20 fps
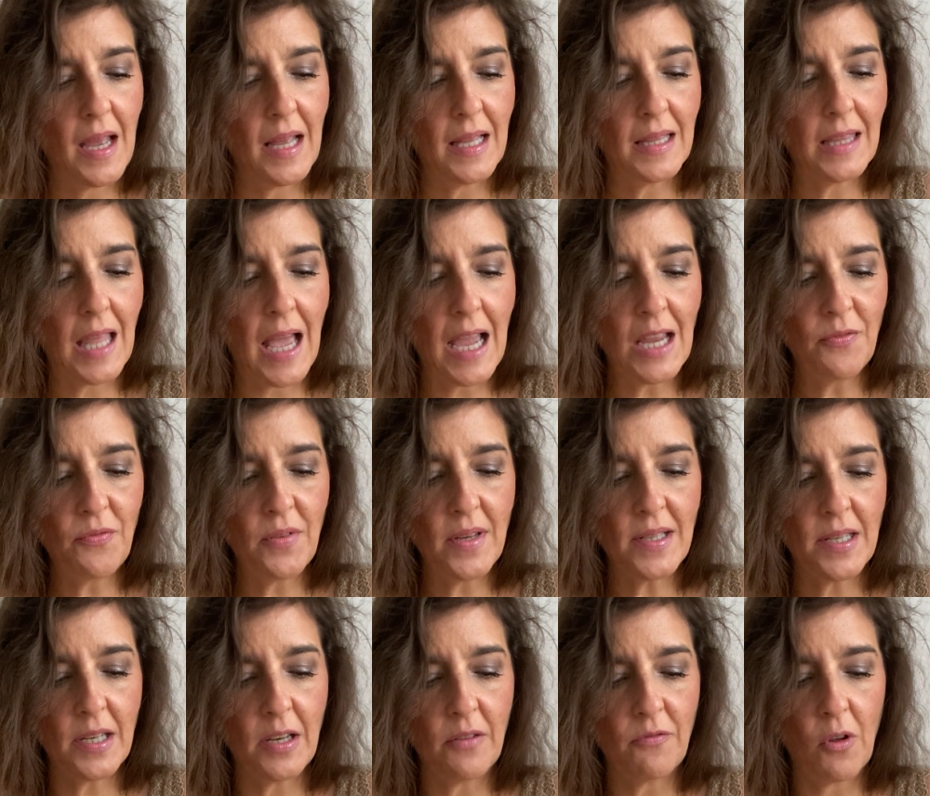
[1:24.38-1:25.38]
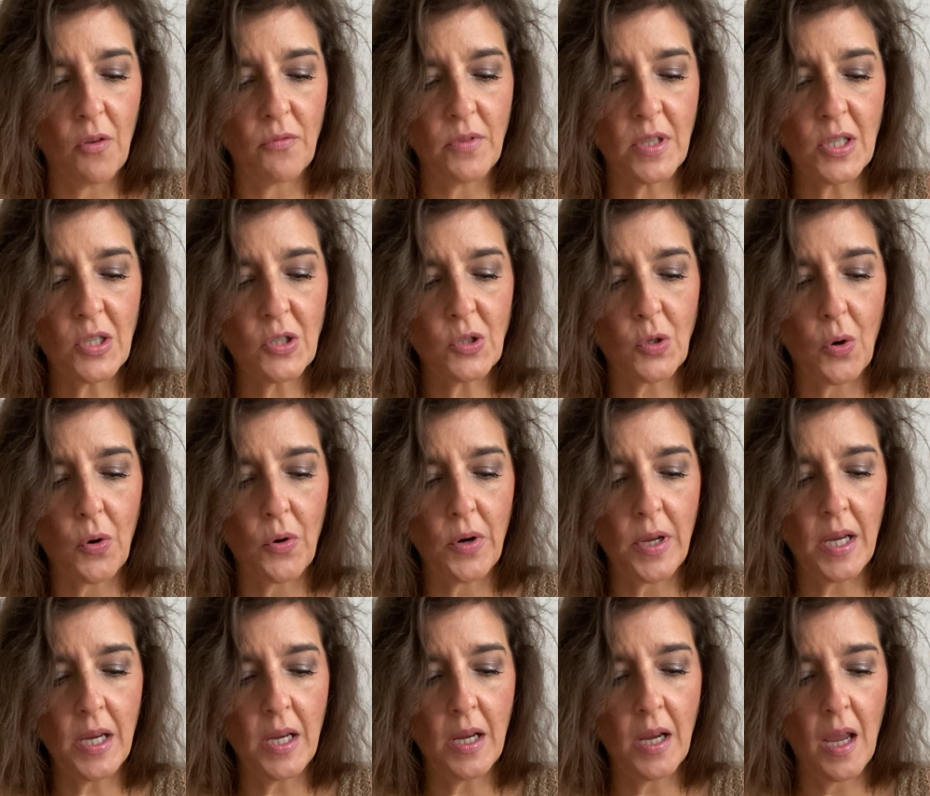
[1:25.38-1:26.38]
Life is an evolving
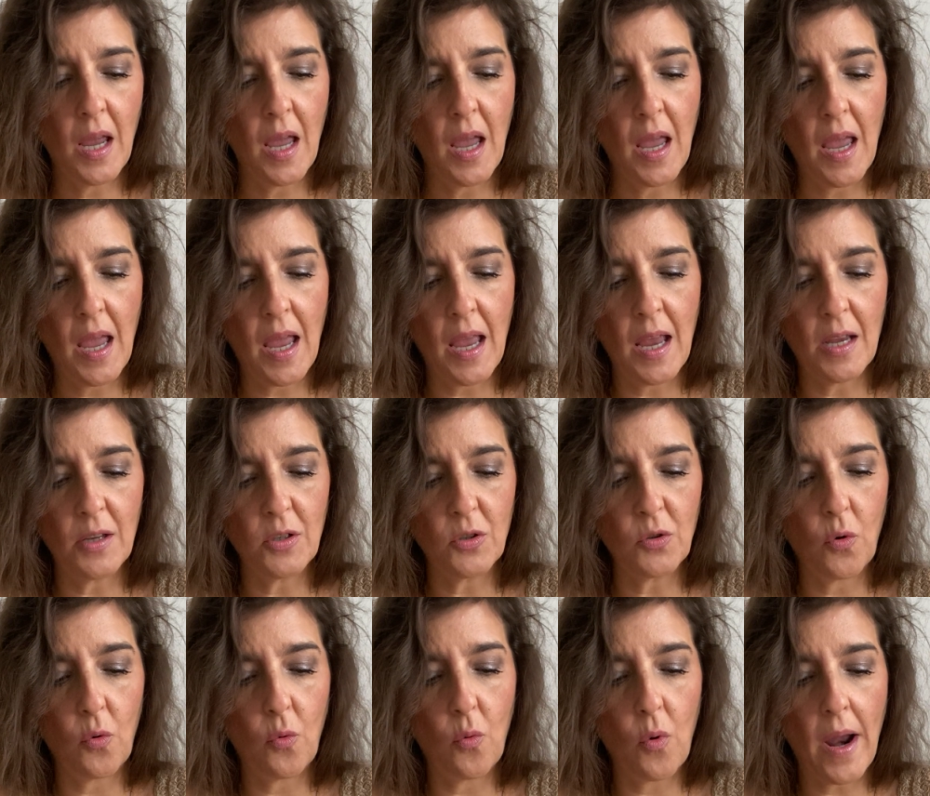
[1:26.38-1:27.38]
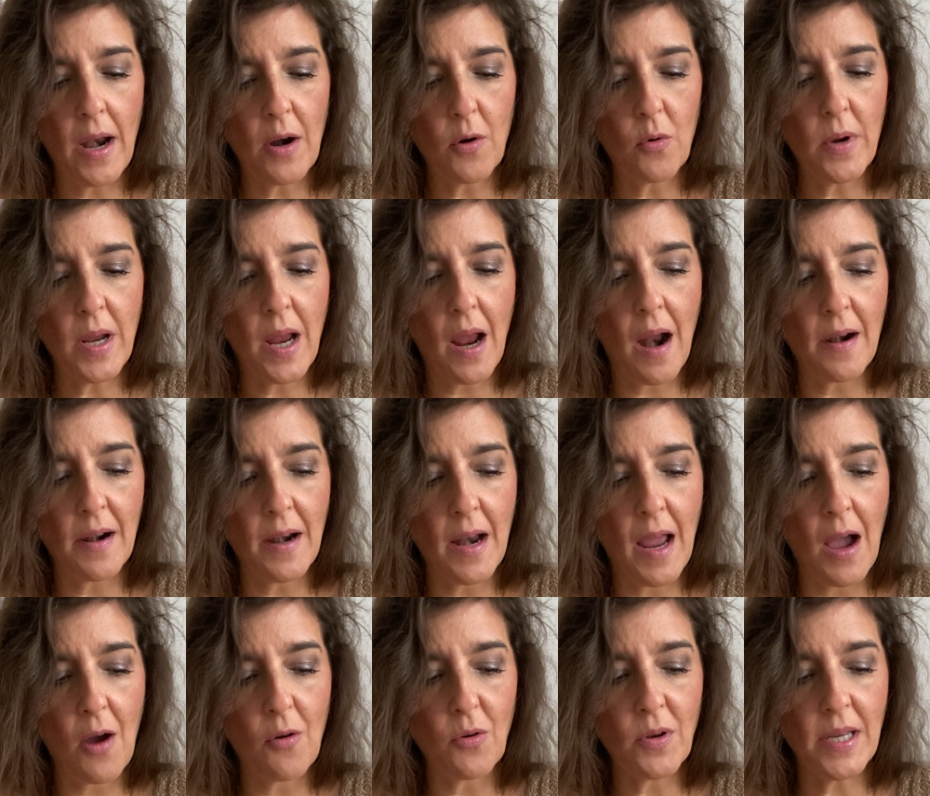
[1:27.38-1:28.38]
story, and where we are
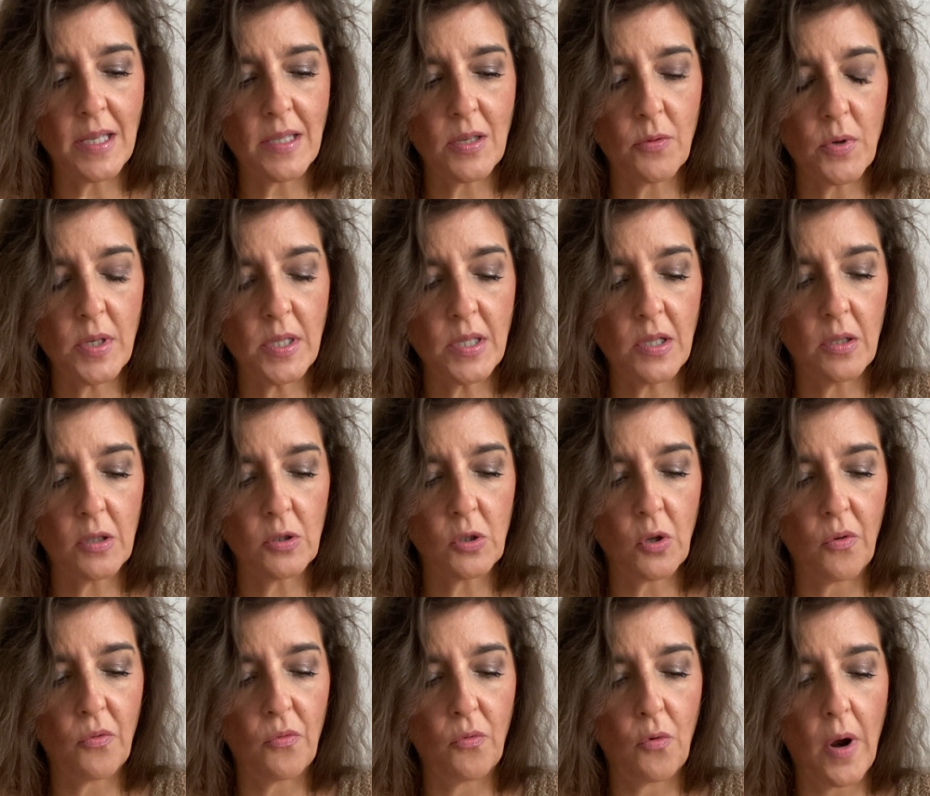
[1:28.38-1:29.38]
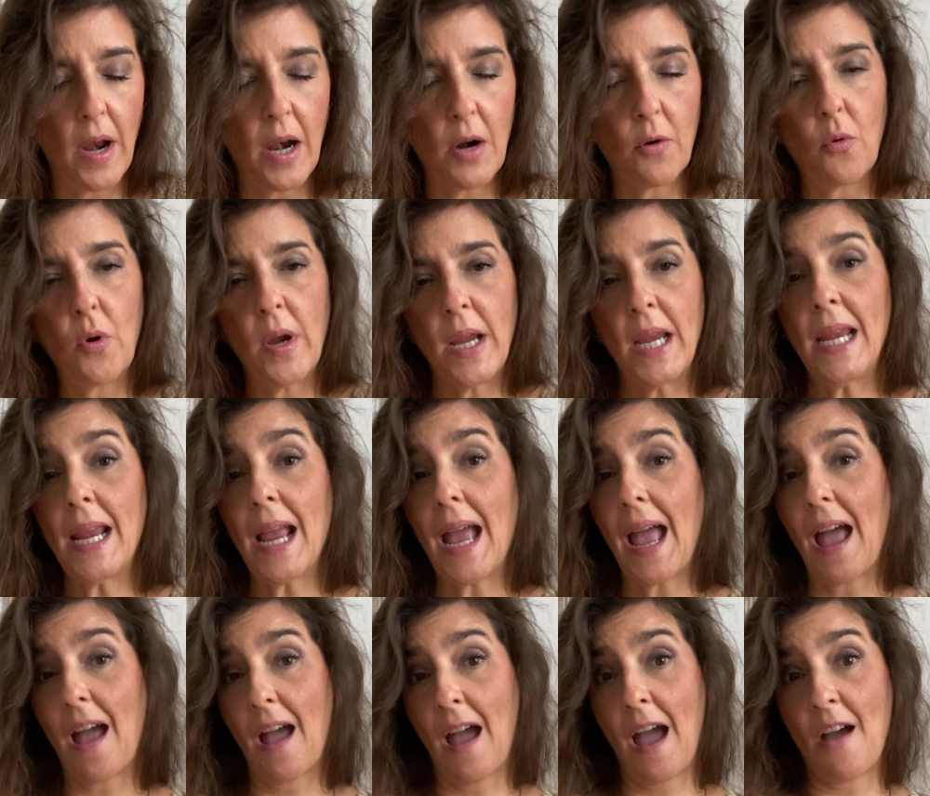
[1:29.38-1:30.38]
now is a result of where we
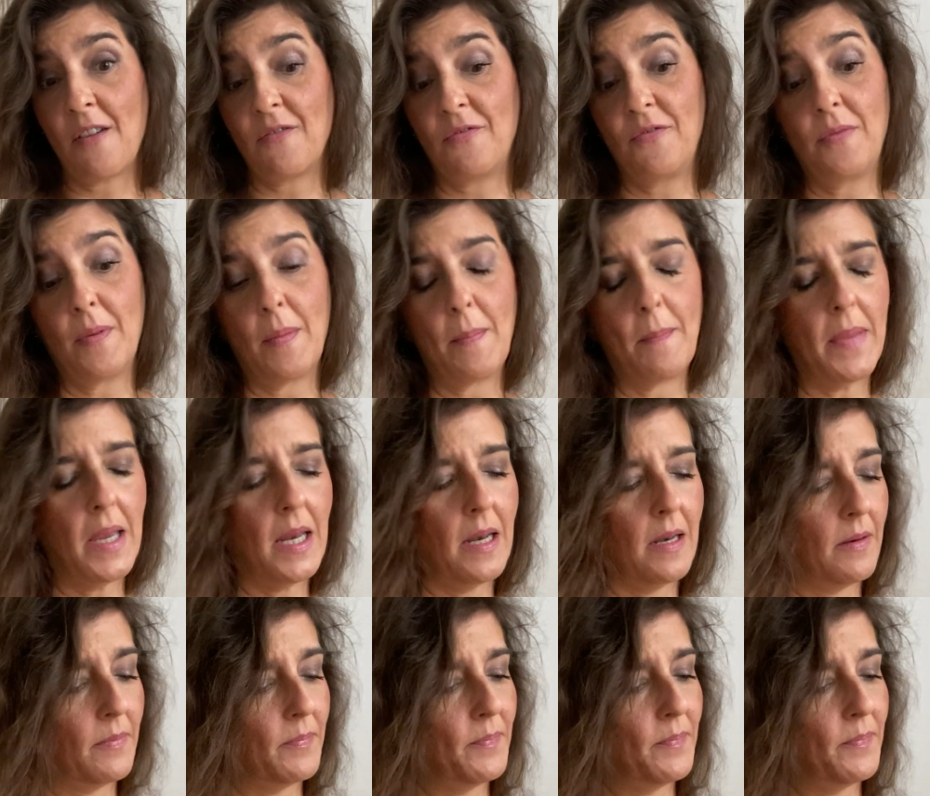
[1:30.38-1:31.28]
have been.